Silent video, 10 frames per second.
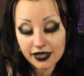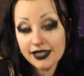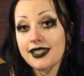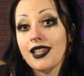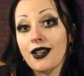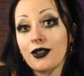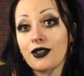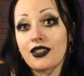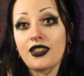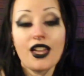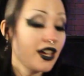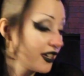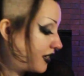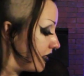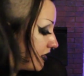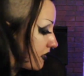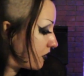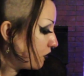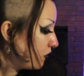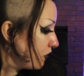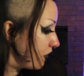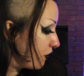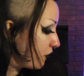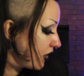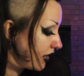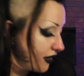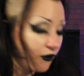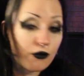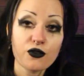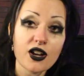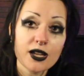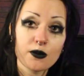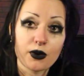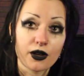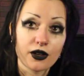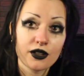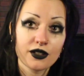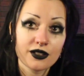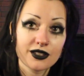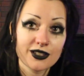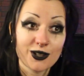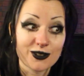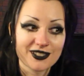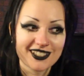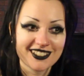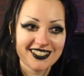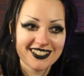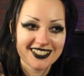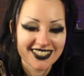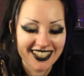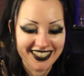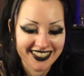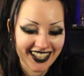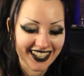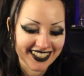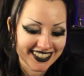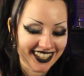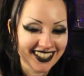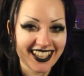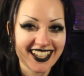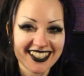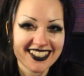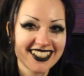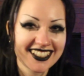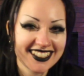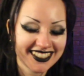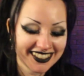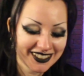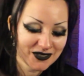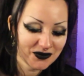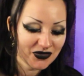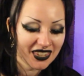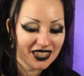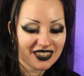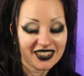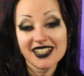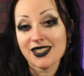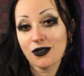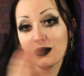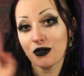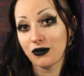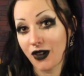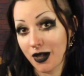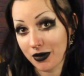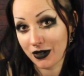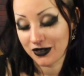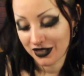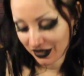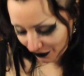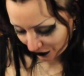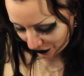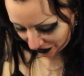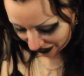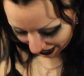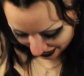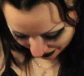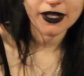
So that is all of the fibre content. I like saying that. That's all for fibre content for today.